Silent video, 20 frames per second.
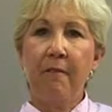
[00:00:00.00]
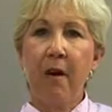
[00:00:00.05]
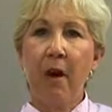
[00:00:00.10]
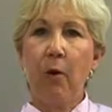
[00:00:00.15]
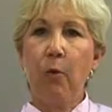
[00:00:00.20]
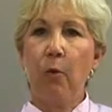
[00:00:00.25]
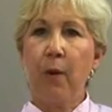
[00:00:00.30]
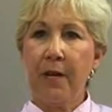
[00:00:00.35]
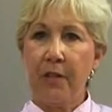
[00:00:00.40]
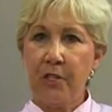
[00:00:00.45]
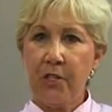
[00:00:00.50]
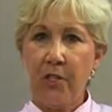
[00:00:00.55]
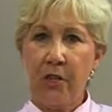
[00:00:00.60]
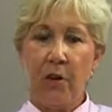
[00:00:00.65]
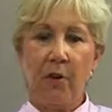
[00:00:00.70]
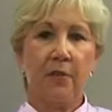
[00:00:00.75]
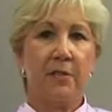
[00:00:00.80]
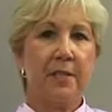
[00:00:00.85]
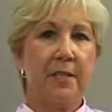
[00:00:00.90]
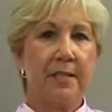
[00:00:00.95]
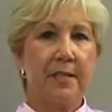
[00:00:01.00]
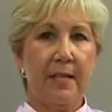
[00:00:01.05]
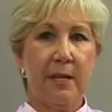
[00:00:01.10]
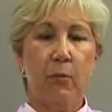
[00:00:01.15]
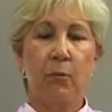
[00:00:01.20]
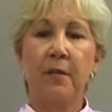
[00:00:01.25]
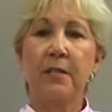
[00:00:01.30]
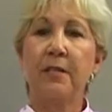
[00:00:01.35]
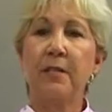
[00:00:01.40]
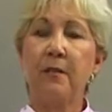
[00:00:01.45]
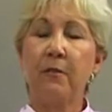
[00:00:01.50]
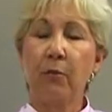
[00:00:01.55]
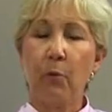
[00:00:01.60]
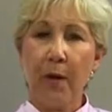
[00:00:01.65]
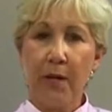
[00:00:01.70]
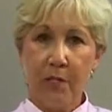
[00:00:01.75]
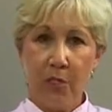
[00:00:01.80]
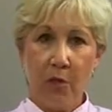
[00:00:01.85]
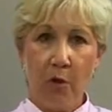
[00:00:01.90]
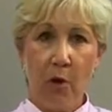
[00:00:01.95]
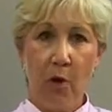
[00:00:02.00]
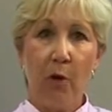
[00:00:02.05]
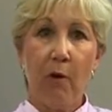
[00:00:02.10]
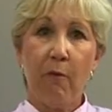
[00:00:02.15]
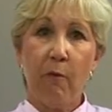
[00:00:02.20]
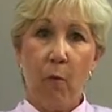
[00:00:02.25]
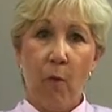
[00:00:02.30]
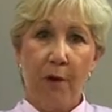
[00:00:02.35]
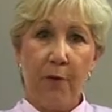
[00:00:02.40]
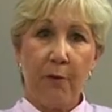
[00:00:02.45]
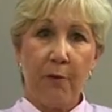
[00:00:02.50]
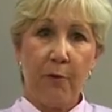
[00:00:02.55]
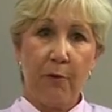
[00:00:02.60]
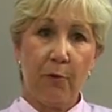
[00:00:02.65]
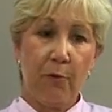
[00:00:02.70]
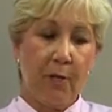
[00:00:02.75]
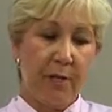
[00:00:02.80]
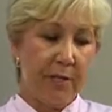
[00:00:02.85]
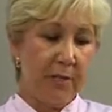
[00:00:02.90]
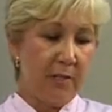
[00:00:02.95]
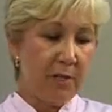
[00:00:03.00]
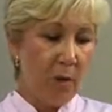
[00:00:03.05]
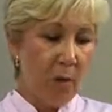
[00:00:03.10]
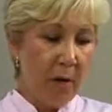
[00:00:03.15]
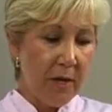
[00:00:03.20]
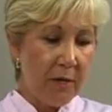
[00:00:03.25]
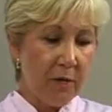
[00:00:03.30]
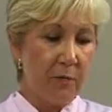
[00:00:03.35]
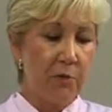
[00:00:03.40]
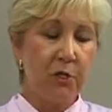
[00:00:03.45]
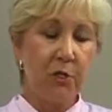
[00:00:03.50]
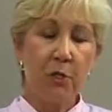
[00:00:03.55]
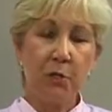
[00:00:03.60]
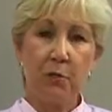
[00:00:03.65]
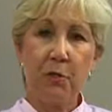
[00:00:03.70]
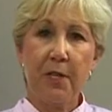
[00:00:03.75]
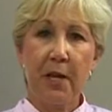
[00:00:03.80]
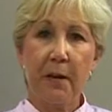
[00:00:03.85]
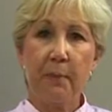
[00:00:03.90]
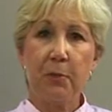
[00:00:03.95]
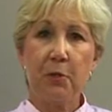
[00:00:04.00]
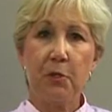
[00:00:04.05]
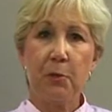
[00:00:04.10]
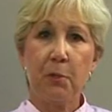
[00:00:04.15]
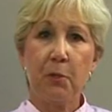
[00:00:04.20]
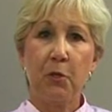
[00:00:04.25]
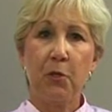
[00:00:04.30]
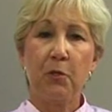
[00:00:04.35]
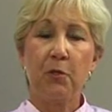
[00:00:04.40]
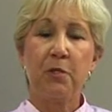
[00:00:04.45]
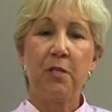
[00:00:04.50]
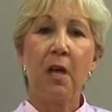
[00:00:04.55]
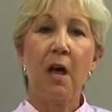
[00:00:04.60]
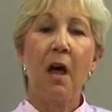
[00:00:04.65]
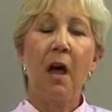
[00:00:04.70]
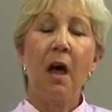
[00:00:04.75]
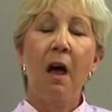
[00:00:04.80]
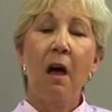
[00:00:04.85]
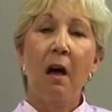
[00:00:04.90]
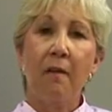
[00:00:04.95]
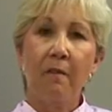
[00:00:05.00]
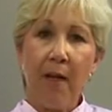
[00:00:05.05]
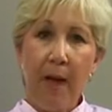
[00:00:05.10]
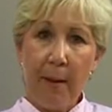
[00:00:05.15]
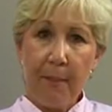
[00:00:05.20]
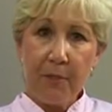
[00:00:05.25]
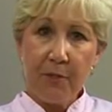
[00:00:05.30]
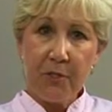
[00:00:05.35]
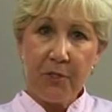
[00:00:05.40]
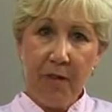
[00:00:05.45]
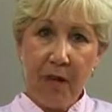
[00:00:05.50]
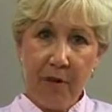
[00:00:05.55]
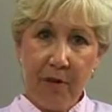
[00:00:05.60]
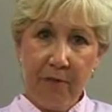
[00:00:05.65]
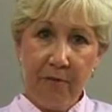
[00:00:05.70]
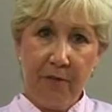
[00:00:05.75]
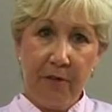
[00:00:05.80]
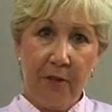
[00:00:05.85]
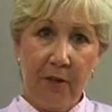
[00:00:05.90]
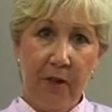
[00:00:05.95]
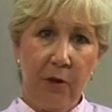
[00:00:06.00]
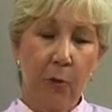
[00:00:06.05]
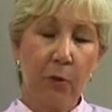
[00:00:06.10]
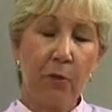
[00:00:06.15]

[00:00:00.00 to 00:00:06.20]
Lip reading: our ratios. I said we did a ratio of 1 to 3, so I used 2 tablespoons of apple cider vinegar,